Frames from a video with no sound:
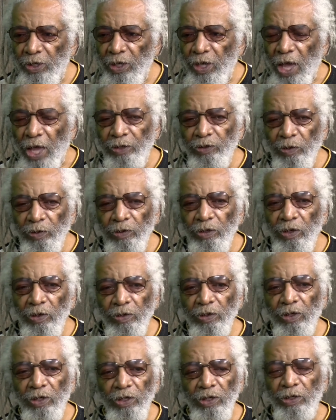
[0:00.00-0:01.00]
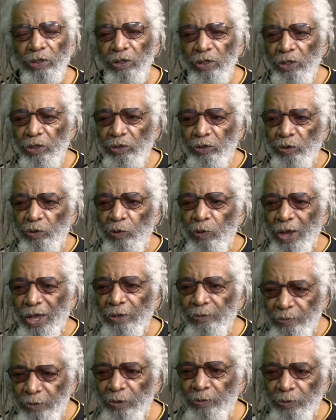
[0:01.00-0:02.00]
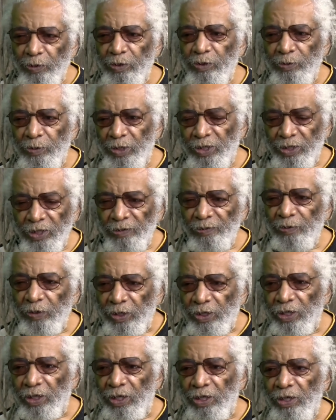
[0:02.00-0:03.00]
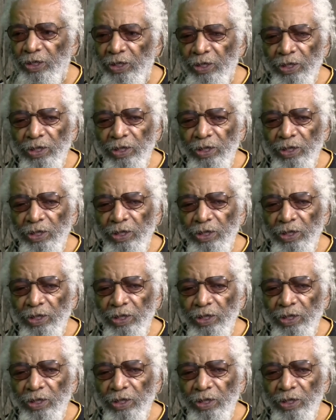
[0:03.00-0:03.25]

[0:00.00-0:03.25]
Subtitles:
I no longer look to white people specifically